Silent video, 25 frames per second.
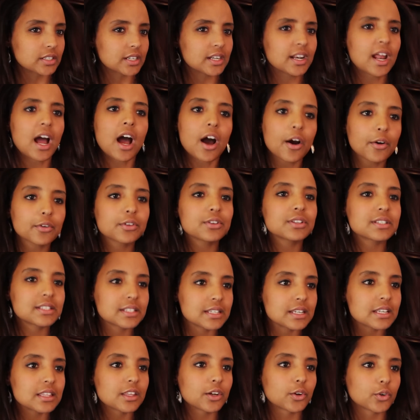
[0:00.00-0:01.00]
and how you
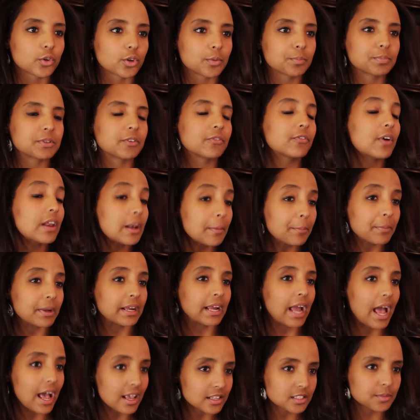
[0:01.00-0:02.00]
see the group
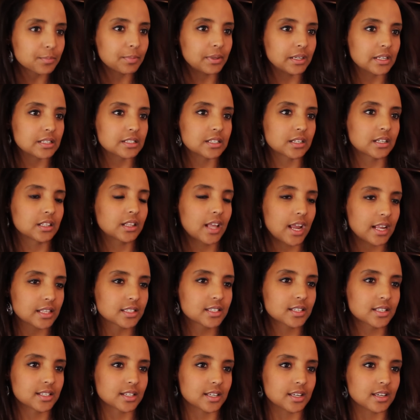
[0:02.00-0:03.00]
developing as a political
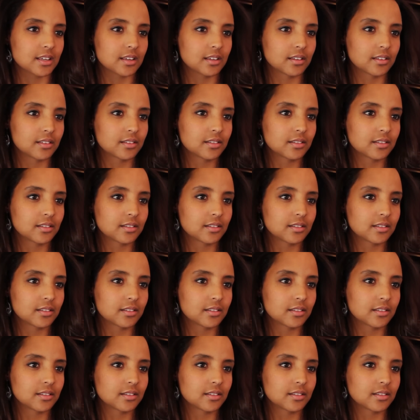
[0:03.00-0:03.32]
entity?